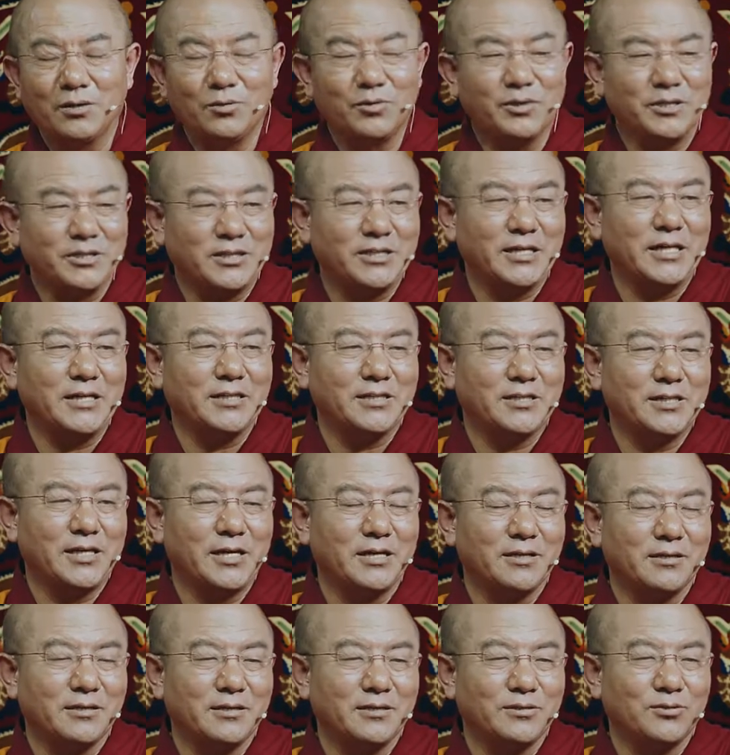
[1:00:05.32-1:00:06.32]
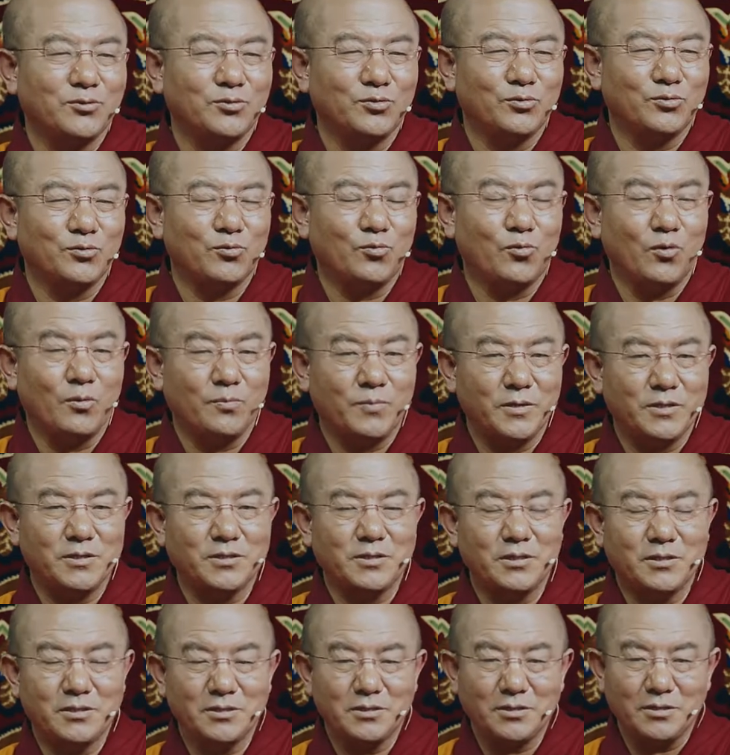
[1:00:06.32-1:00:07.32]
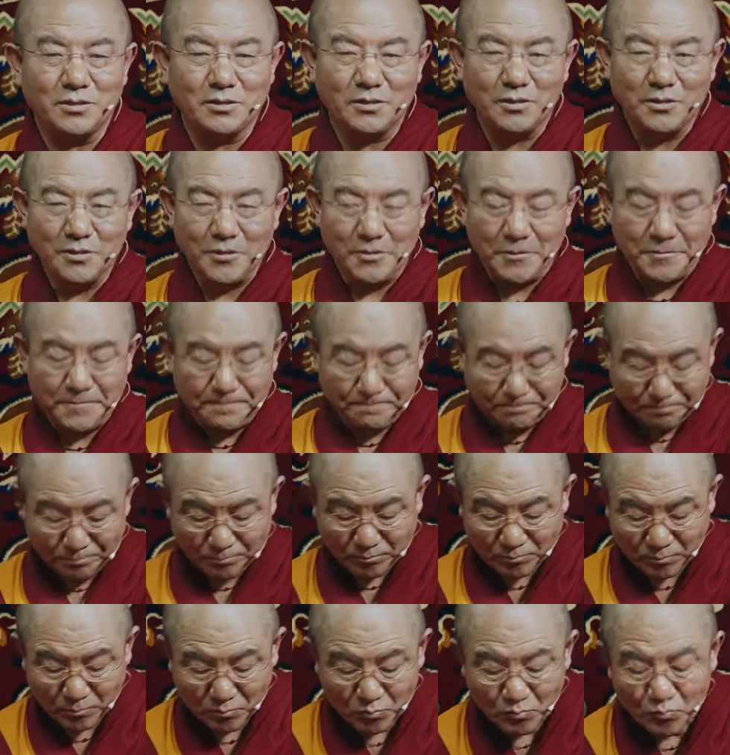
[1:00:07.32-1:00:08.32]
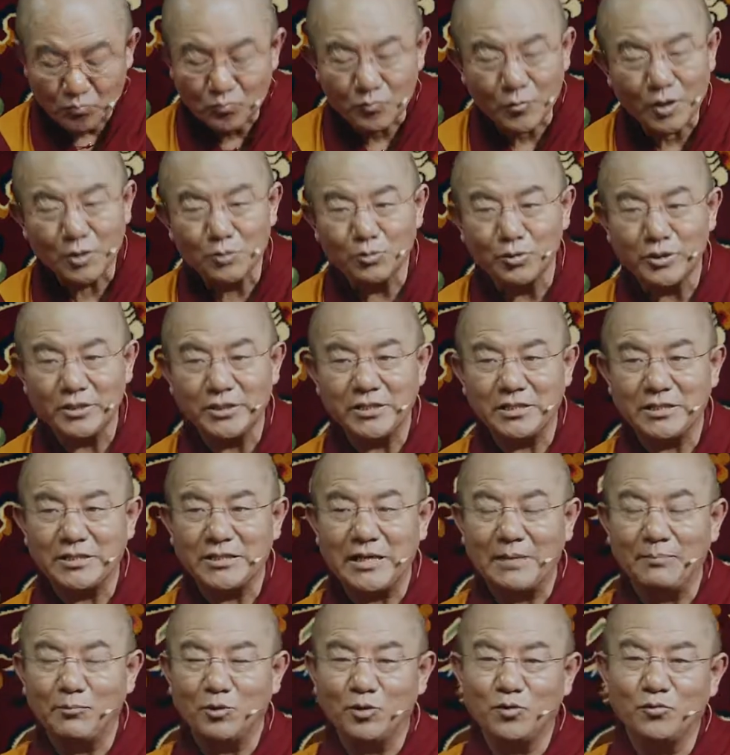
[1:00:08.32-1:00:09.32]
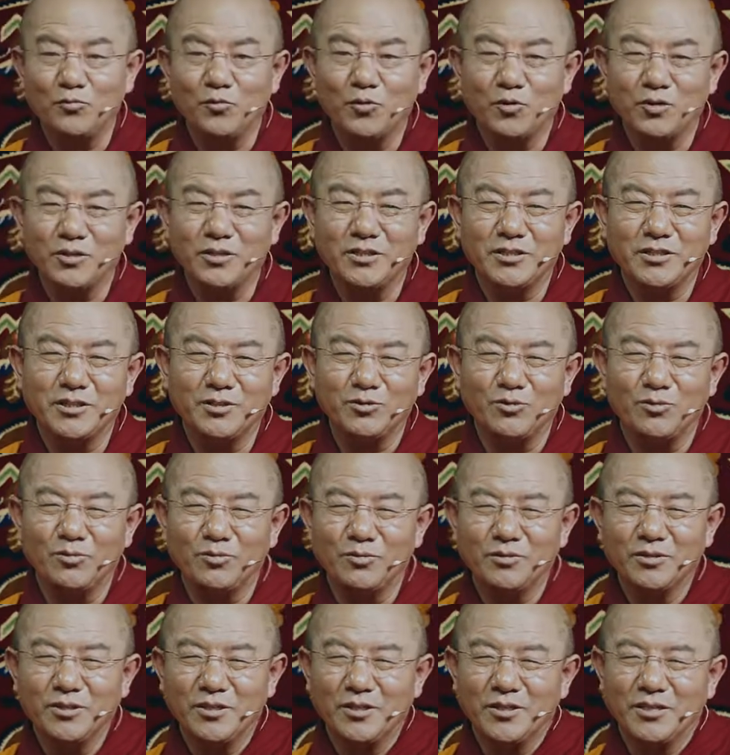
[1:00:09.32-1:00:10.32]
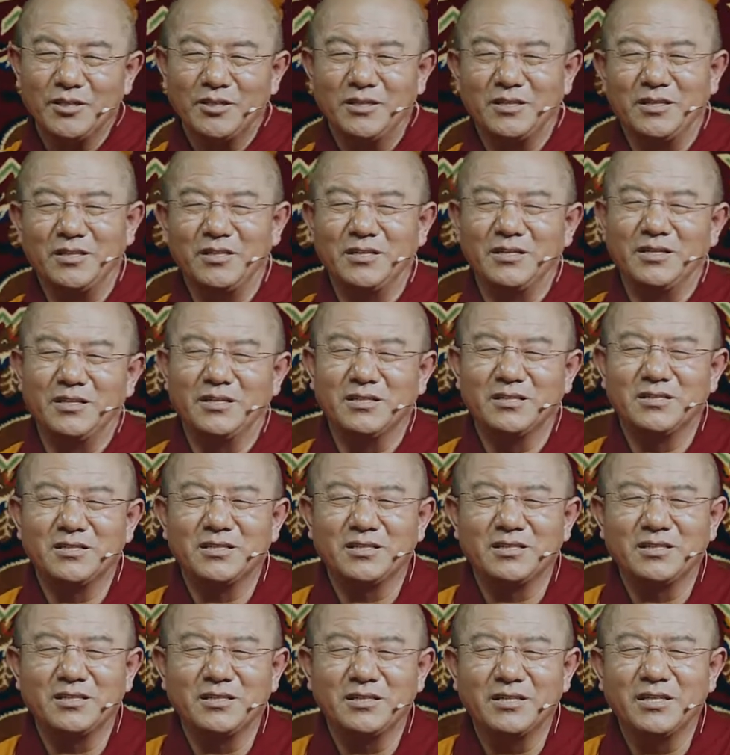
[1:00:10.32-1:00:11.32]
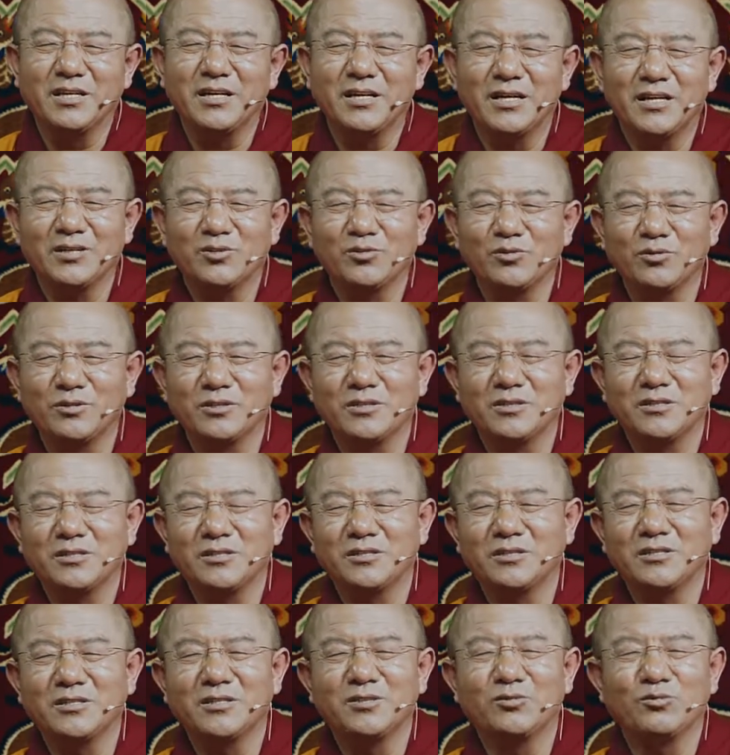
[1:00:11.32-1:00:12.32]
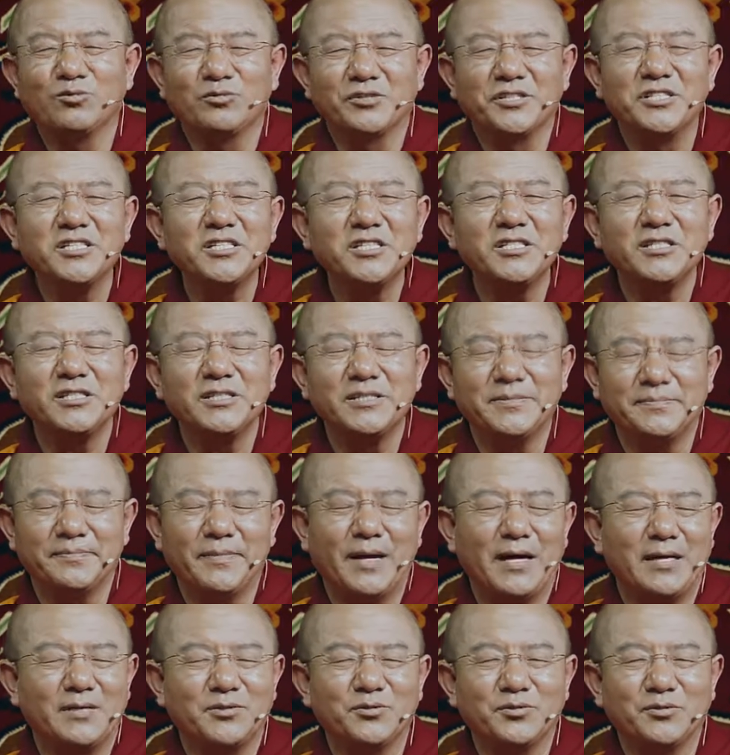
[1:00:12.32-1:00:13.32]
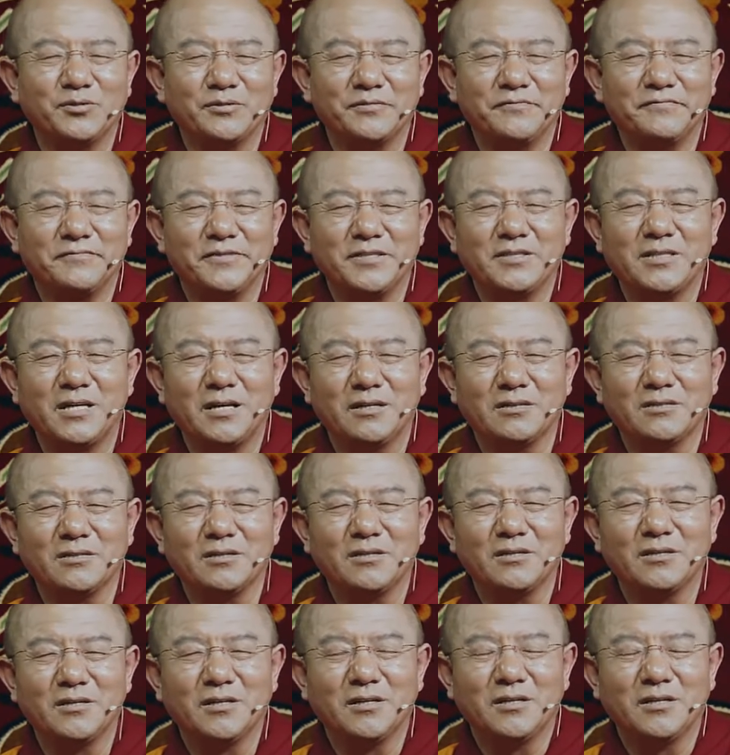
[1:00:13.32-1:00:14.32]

And if we could supplicate to the Buddha Shakyamuni, then lots of blessings would swiftly appear.